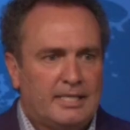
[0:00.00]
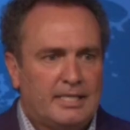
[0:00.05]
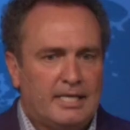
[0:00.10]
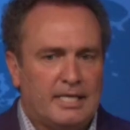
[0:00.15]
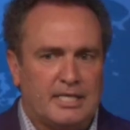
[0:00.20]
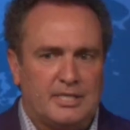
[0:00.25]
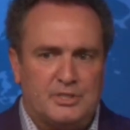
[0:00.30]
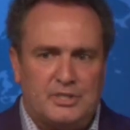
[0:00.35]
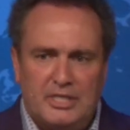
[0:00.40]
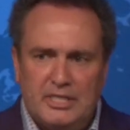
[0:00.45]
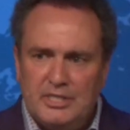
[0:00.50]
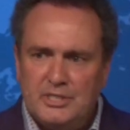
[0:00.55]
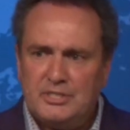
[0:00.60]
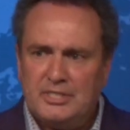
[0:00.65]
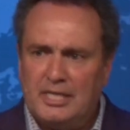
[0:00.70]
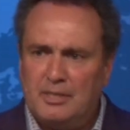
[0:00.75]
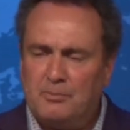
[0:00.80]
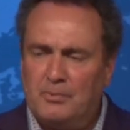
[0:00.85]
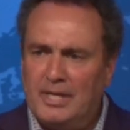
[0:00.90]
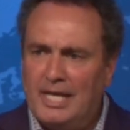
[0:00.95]

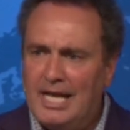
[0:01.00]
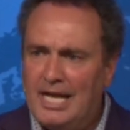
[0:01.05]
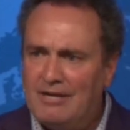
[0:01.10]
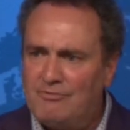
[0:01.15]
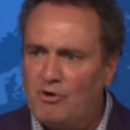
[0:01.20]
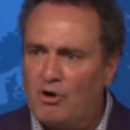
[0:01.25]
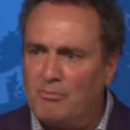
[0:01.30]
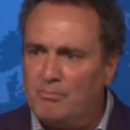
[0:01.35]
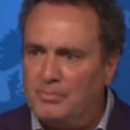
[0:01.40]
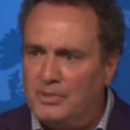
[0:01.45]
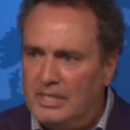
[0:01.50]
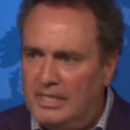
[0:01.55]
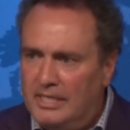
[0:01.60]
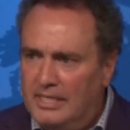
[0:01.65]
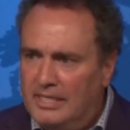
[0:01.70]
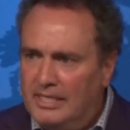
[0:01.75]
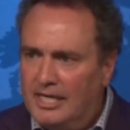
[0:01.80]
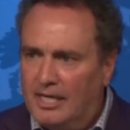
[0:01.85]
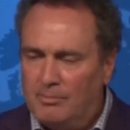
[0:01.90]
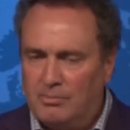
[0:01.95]
exist and we have our being.